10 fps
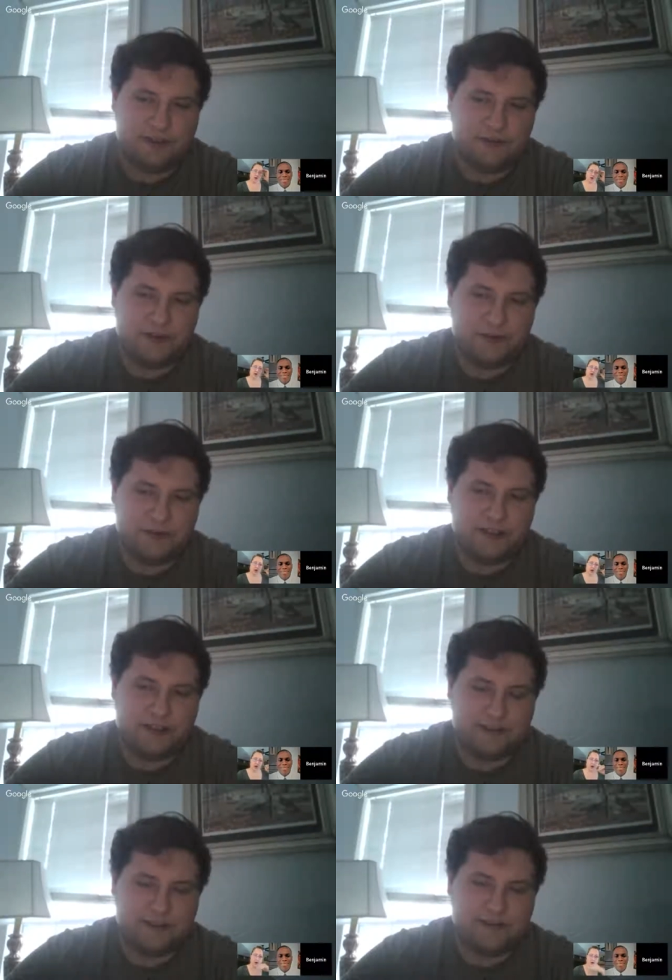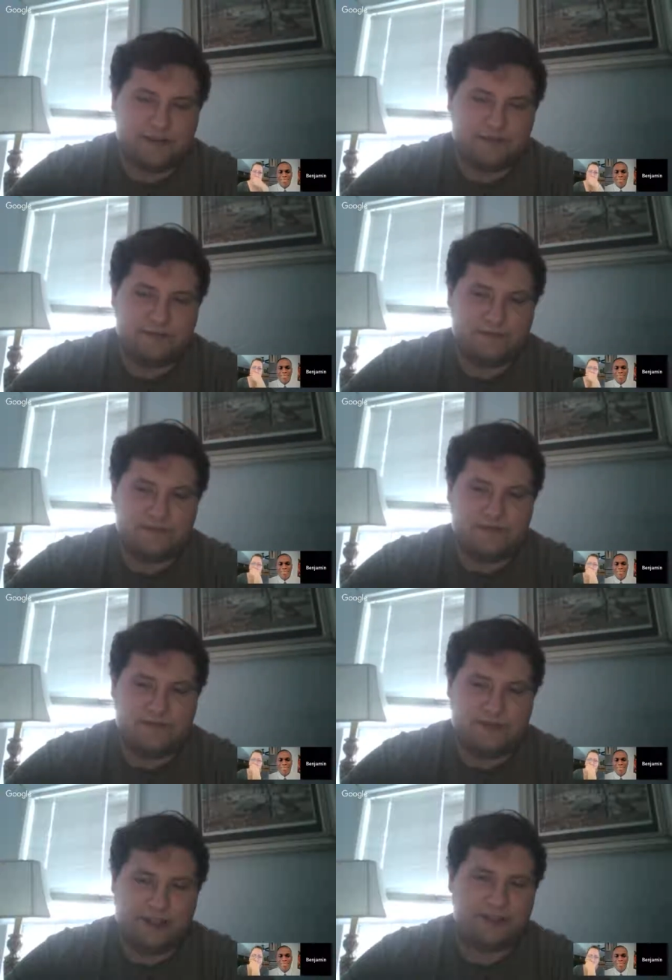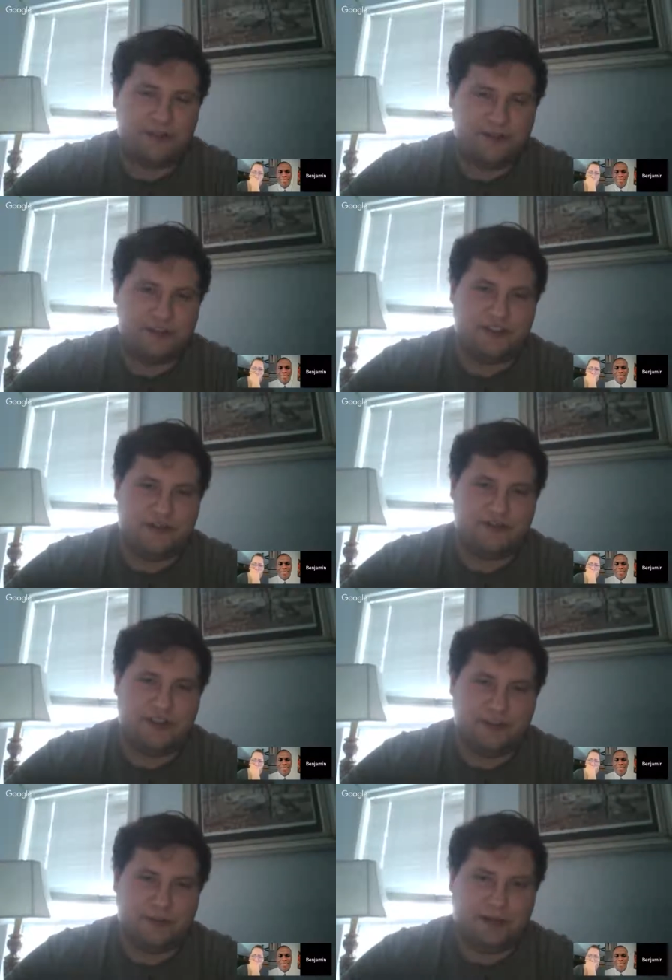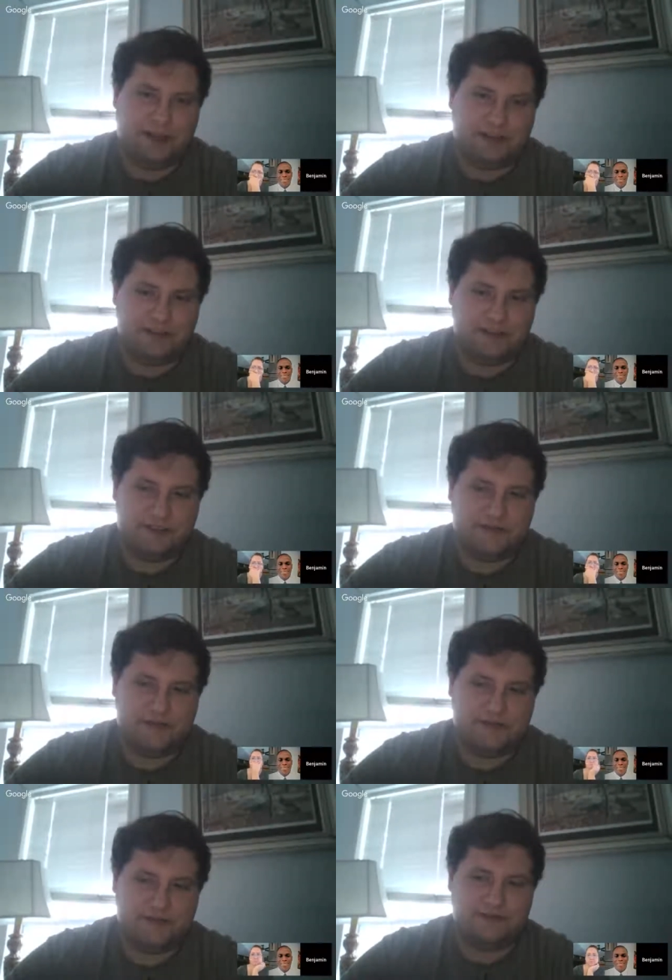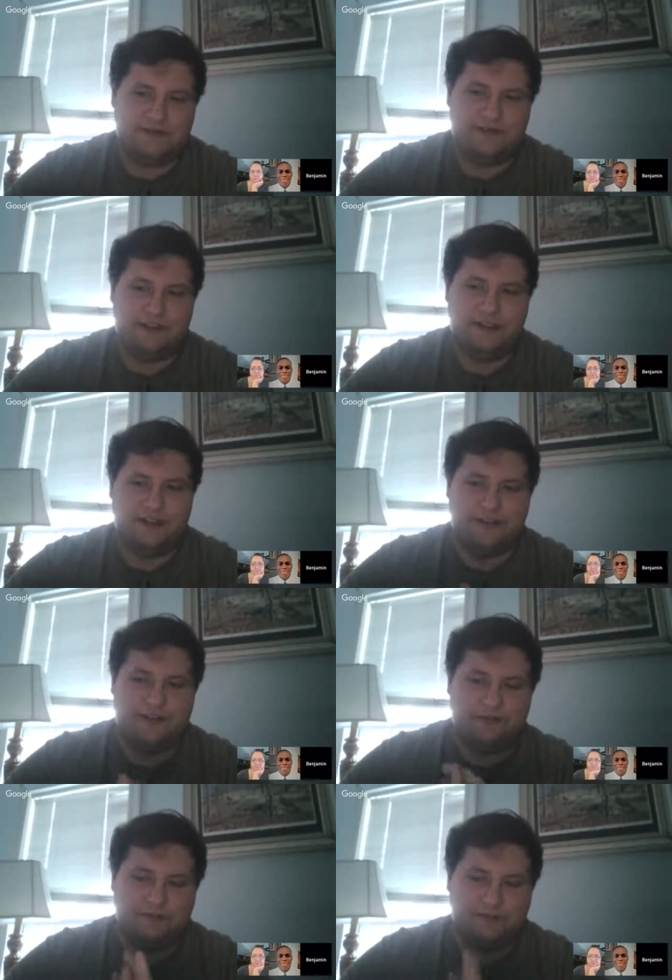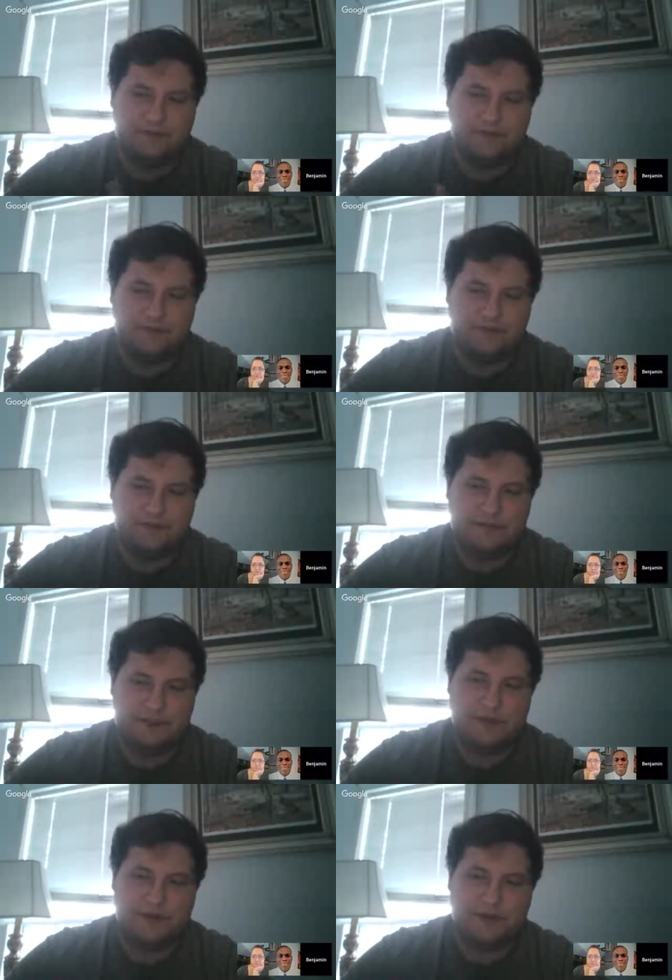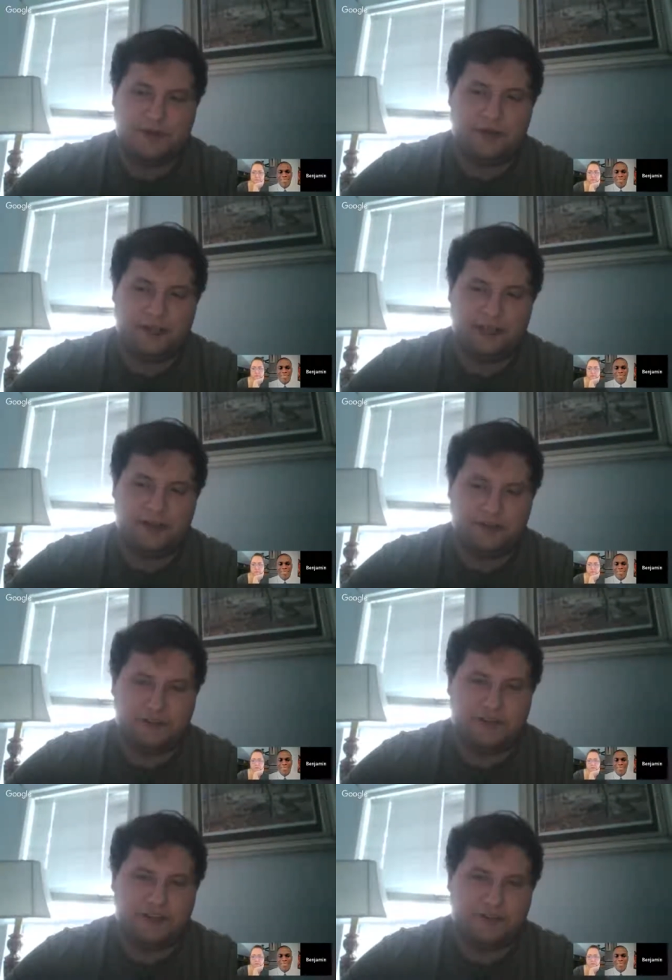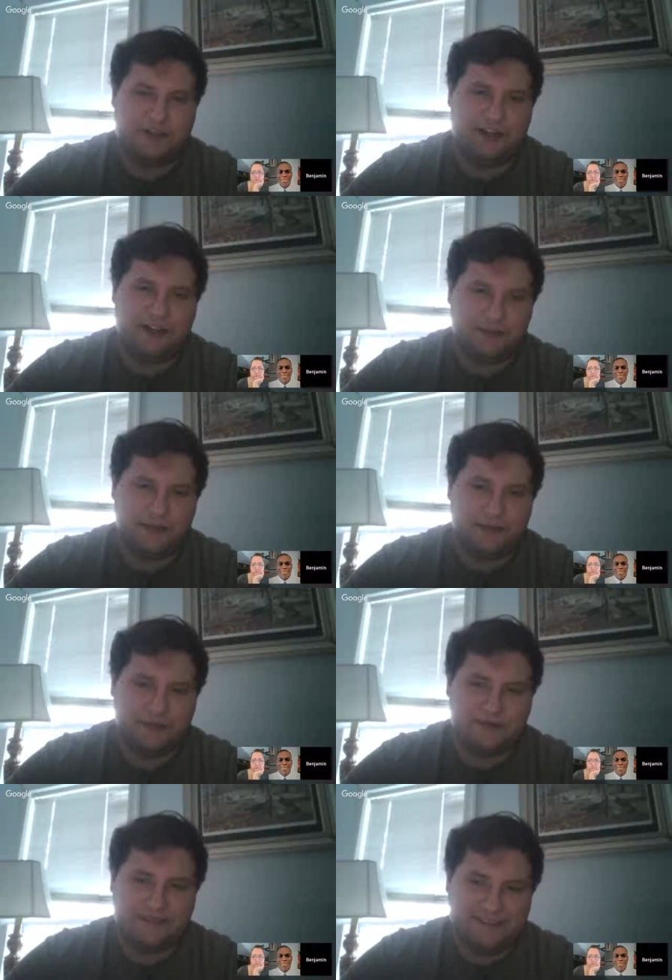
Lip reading: real quick, that's always a tough thing to balance. Going out and trying to find the people,